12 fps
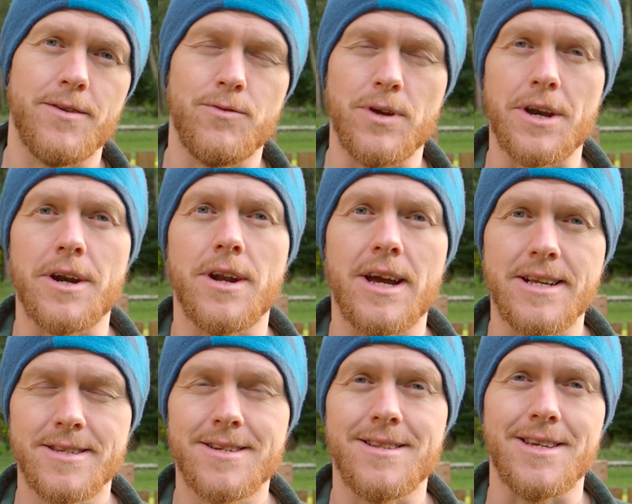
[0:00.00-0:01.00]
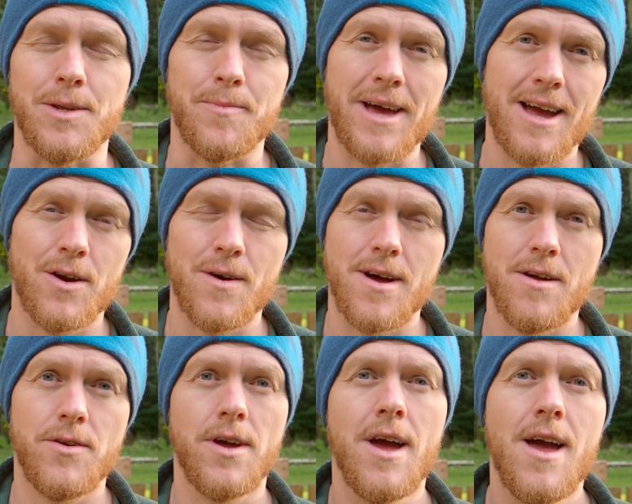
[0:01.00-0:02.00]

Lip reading: if you get a nice clean background,